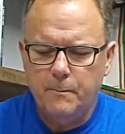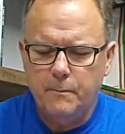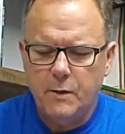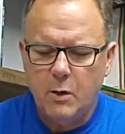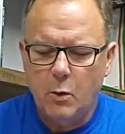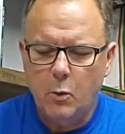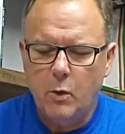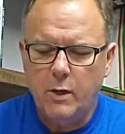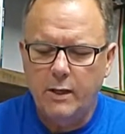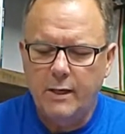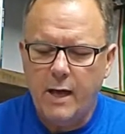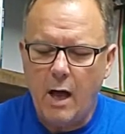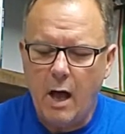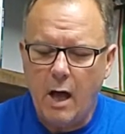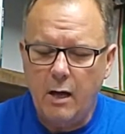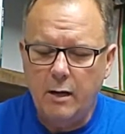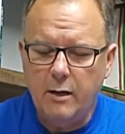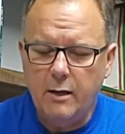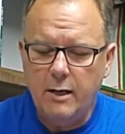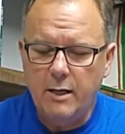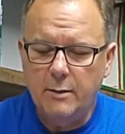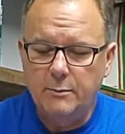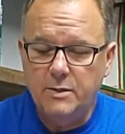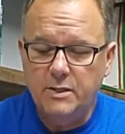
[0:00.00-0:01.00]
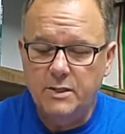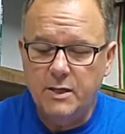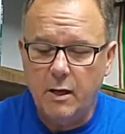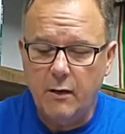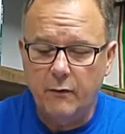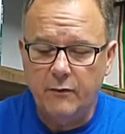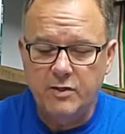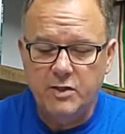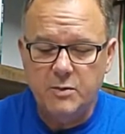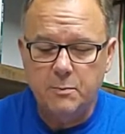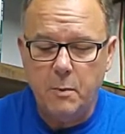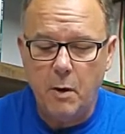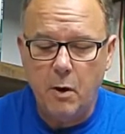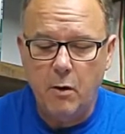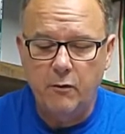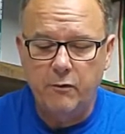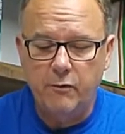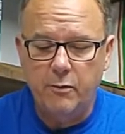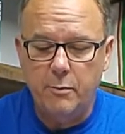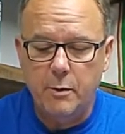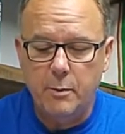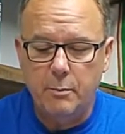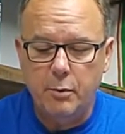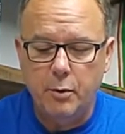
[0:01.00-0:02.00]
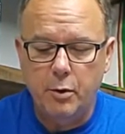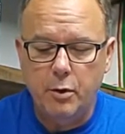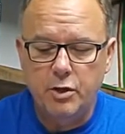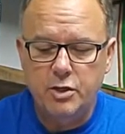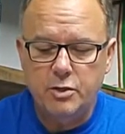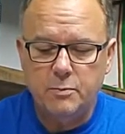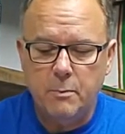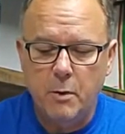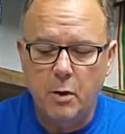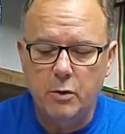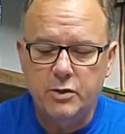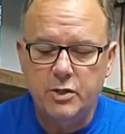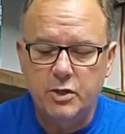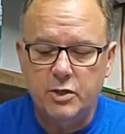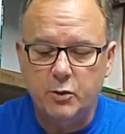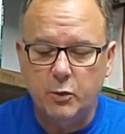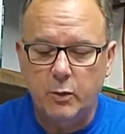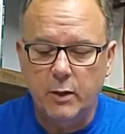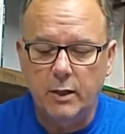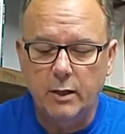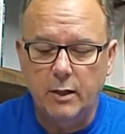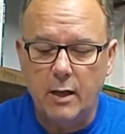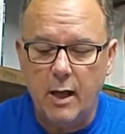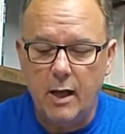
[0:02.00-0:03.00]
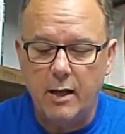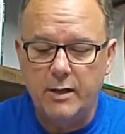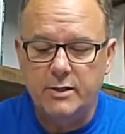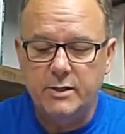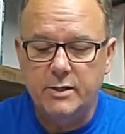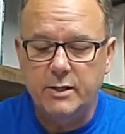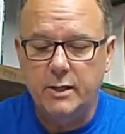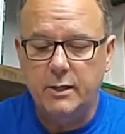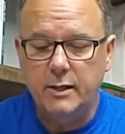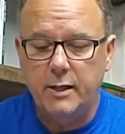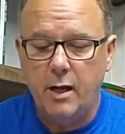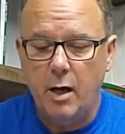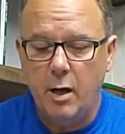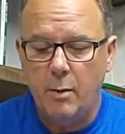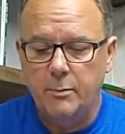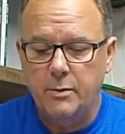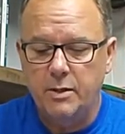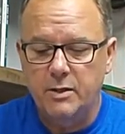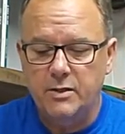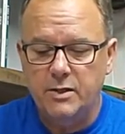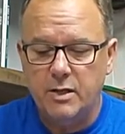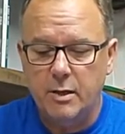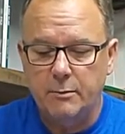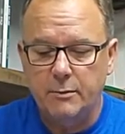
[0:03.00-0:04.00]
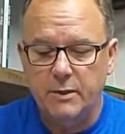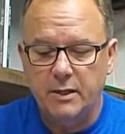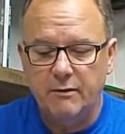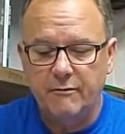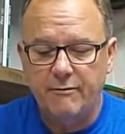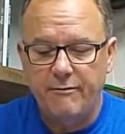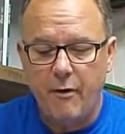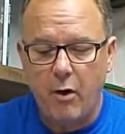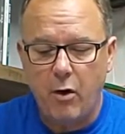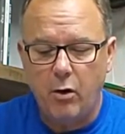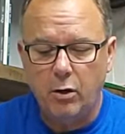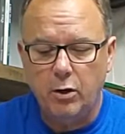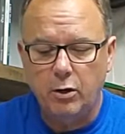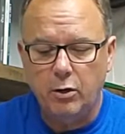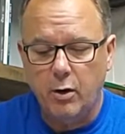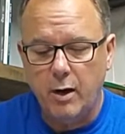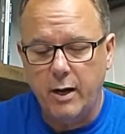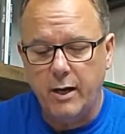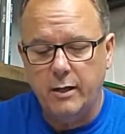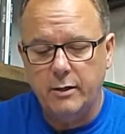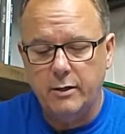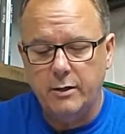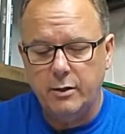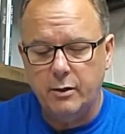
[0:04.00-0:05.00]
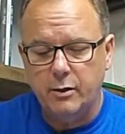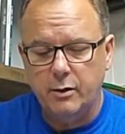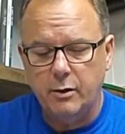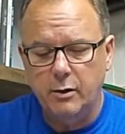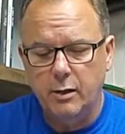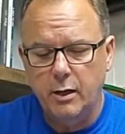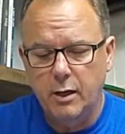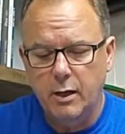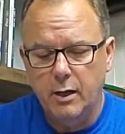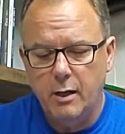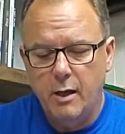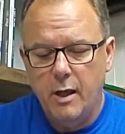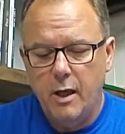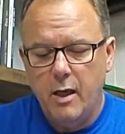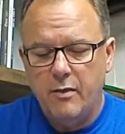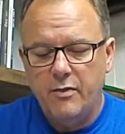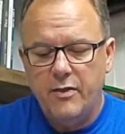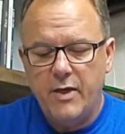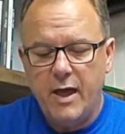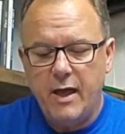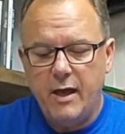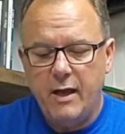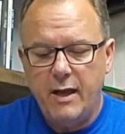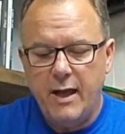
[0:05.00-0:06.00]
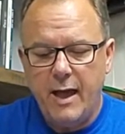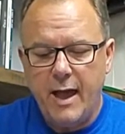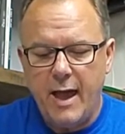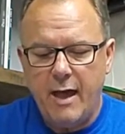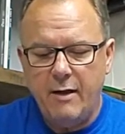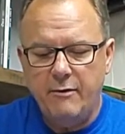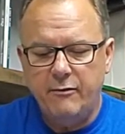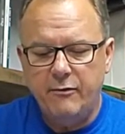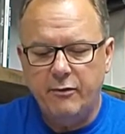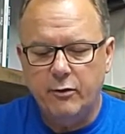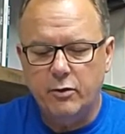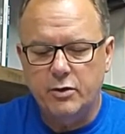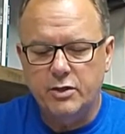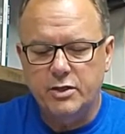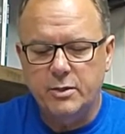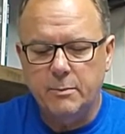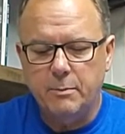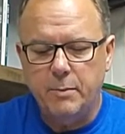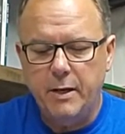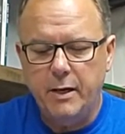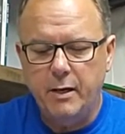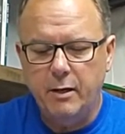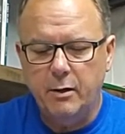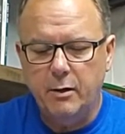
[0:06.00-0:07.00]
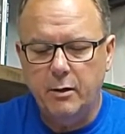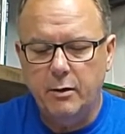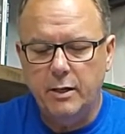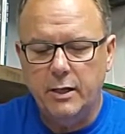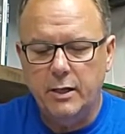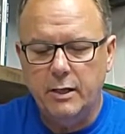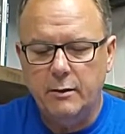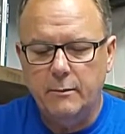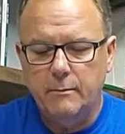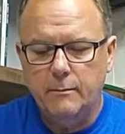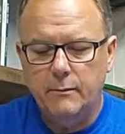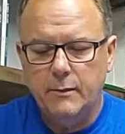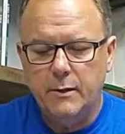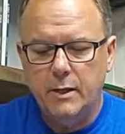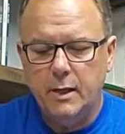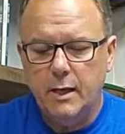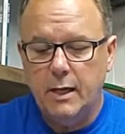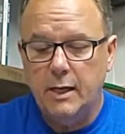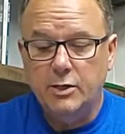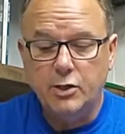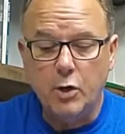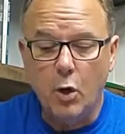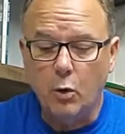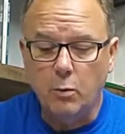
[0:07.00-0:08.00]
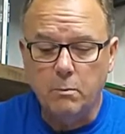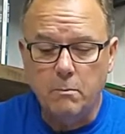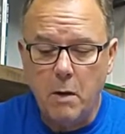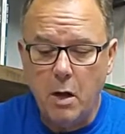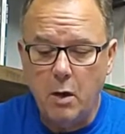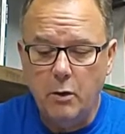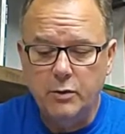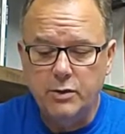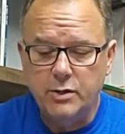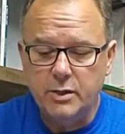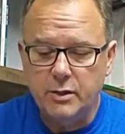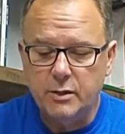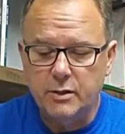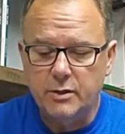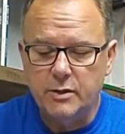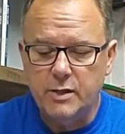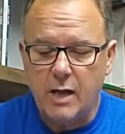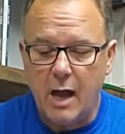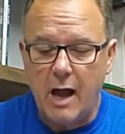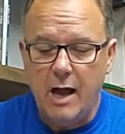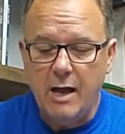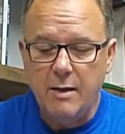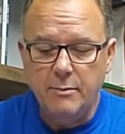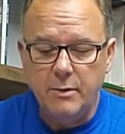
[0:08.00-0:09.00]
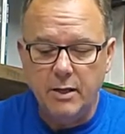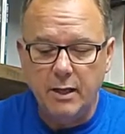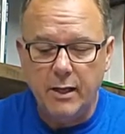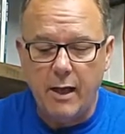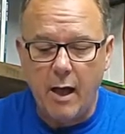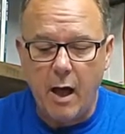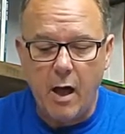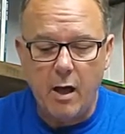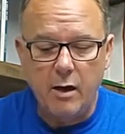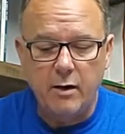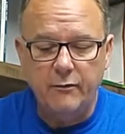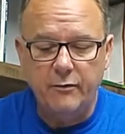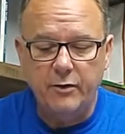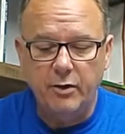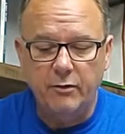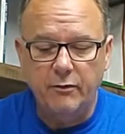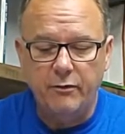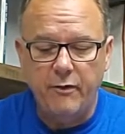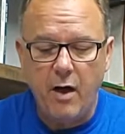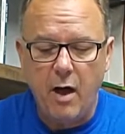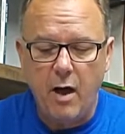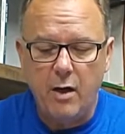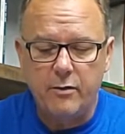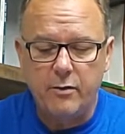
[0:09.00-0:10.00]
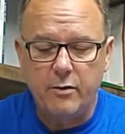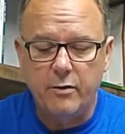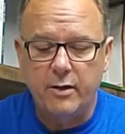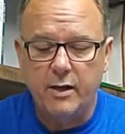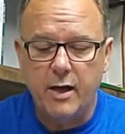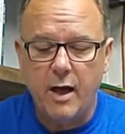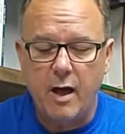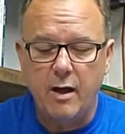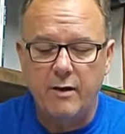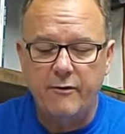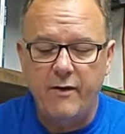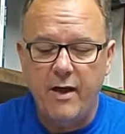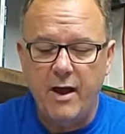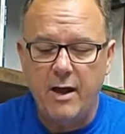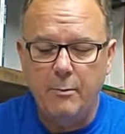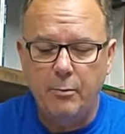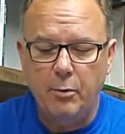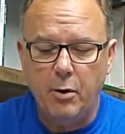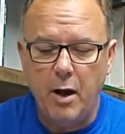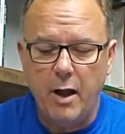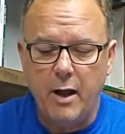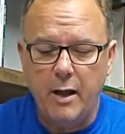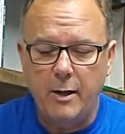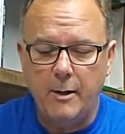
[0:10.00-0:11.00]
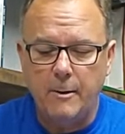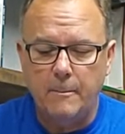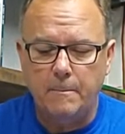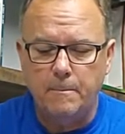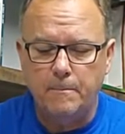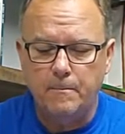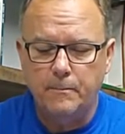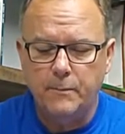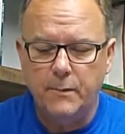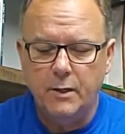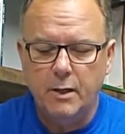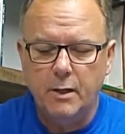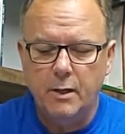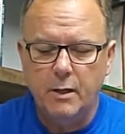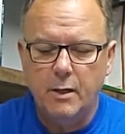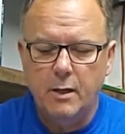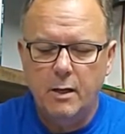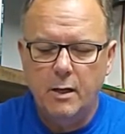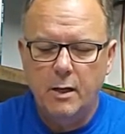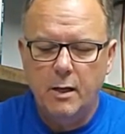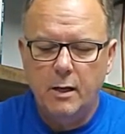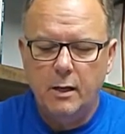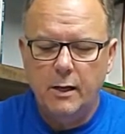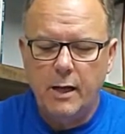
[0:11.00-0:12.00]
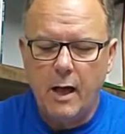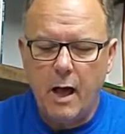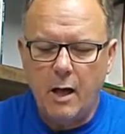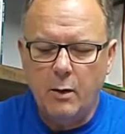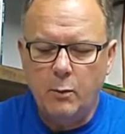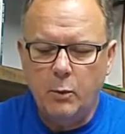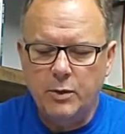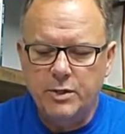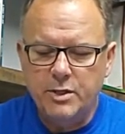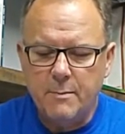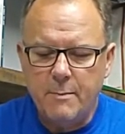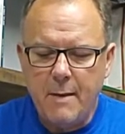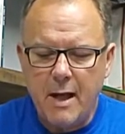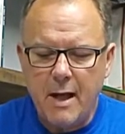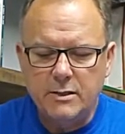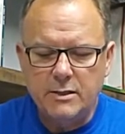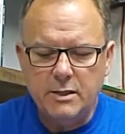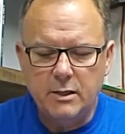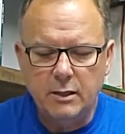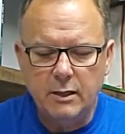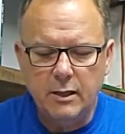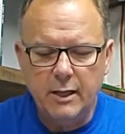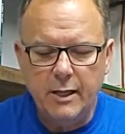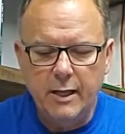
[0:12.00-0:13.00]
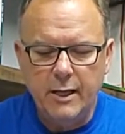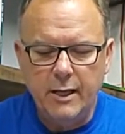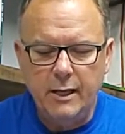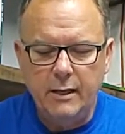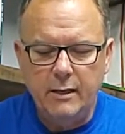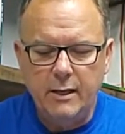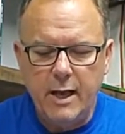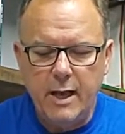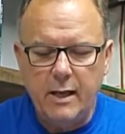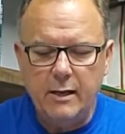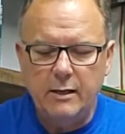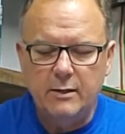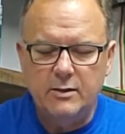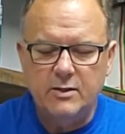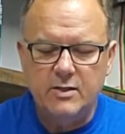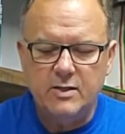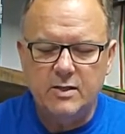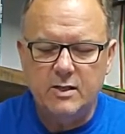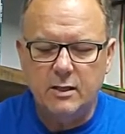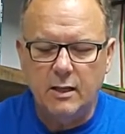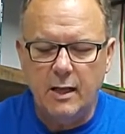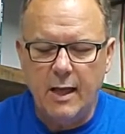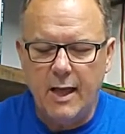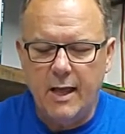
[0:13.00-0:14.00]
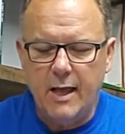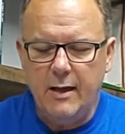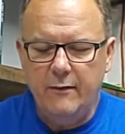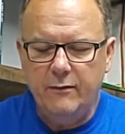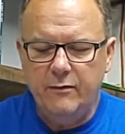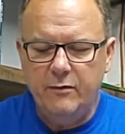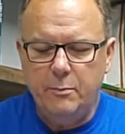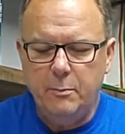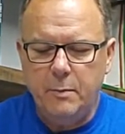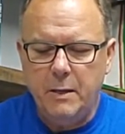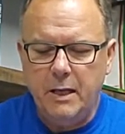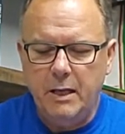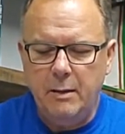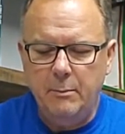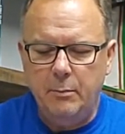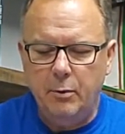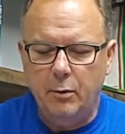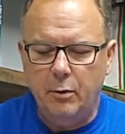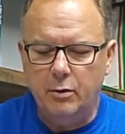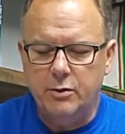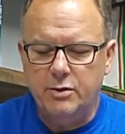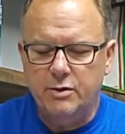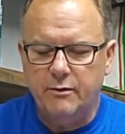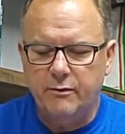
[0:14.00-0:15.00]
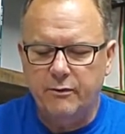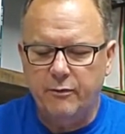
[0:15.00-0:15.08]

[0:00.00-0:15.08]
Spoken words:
When God himself spoke from the bush, Moses realized he had come to something far grander than it had first appeared. He told Moses, I am the God of your father, the God of Abraham. God was about to lead an enslaved people to